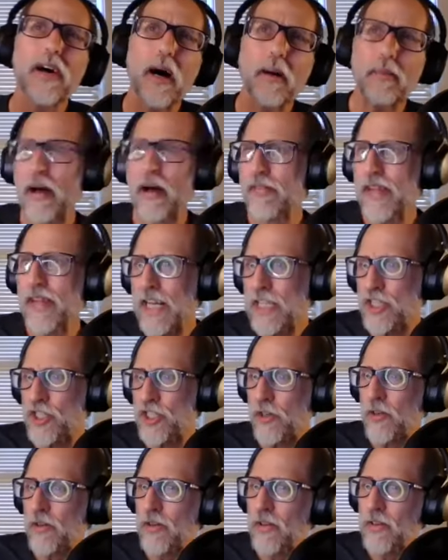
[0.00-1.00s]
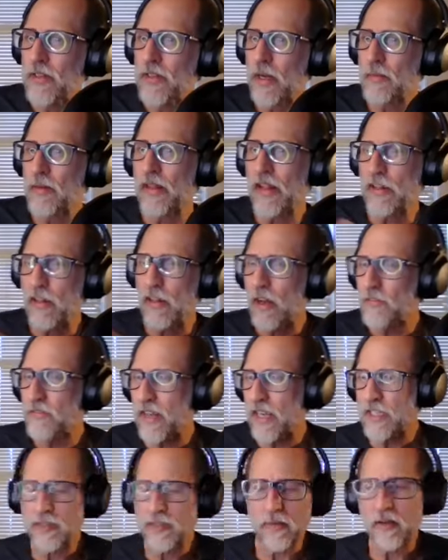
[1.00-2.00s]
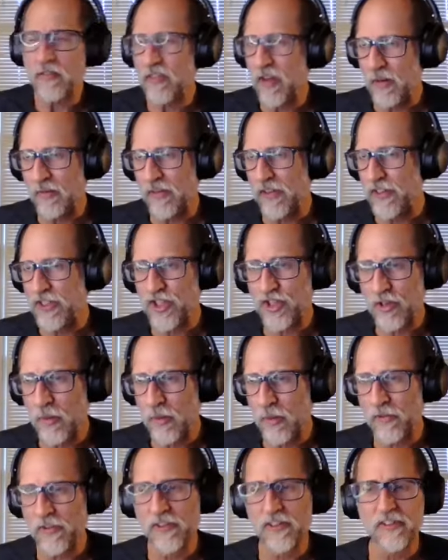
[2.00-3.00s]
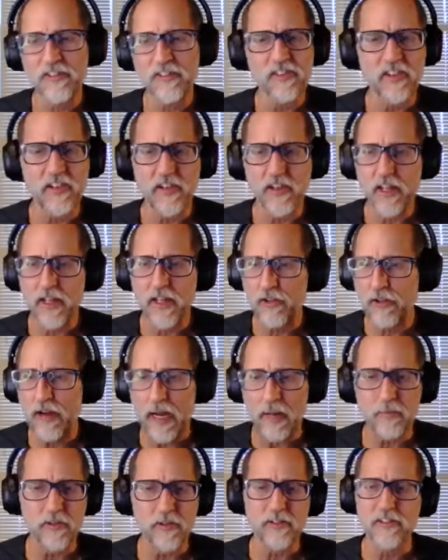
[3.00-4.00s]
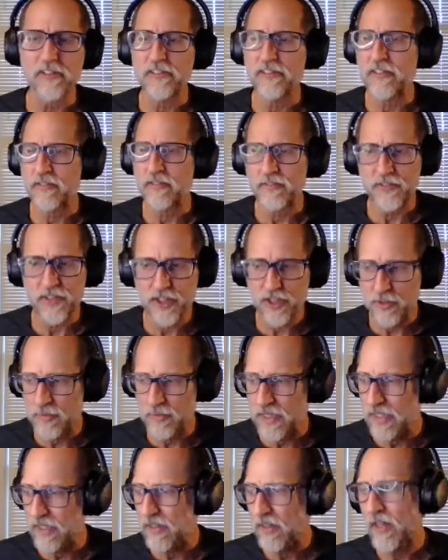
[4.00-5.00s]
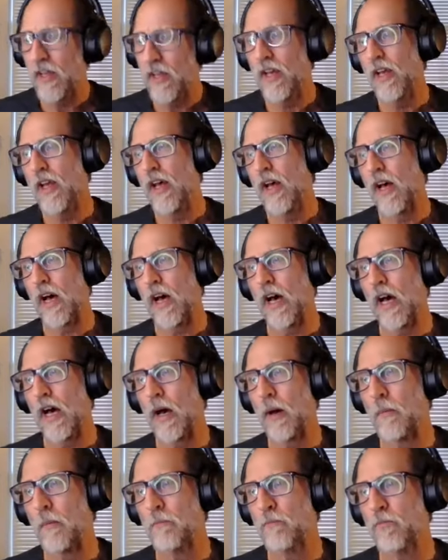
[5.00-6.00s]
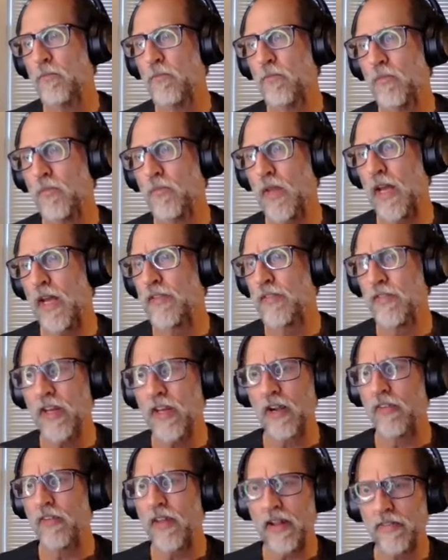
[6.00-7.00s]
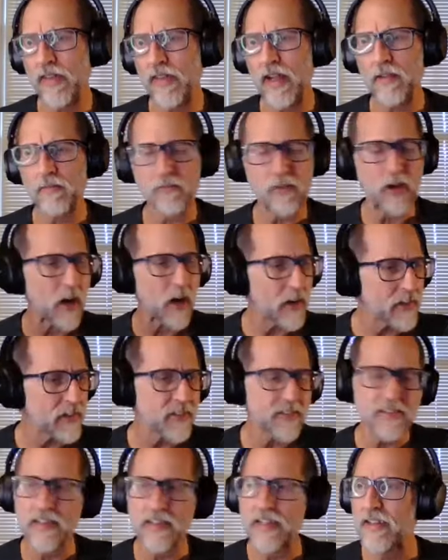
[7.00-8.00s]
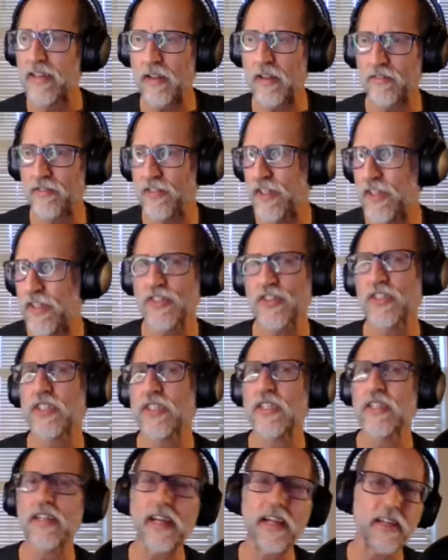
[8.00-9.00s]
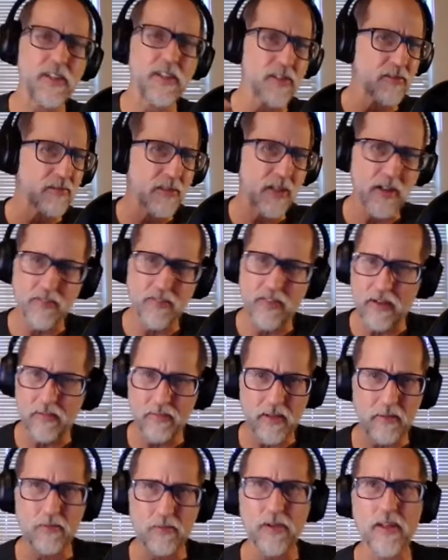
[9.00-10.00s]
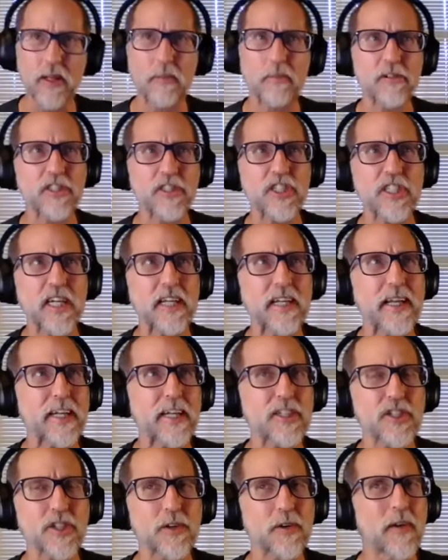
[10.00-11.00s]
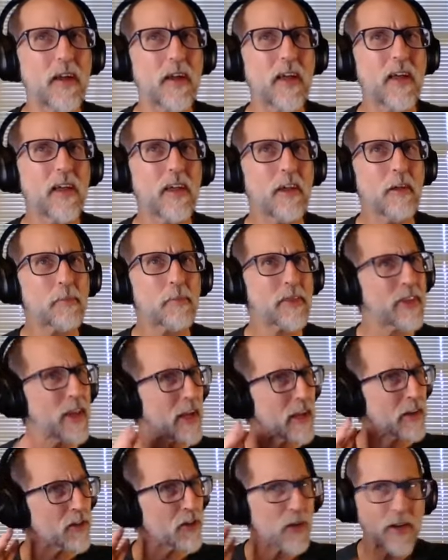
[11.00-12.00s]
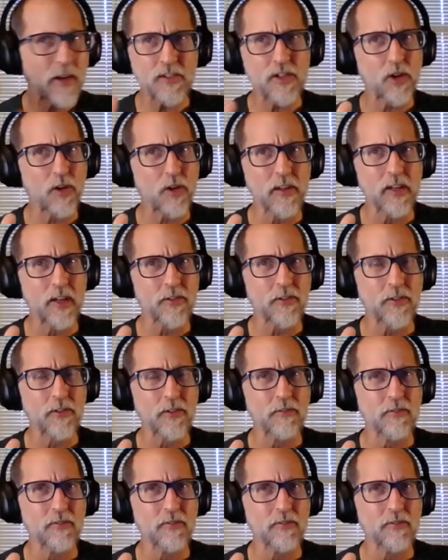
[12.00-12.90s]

about nature. I mean, they love nature. My family are shrimpers and crabbers and fishermen. And, they hunt and they fish, and they really appreciate nature, but they do have a totally different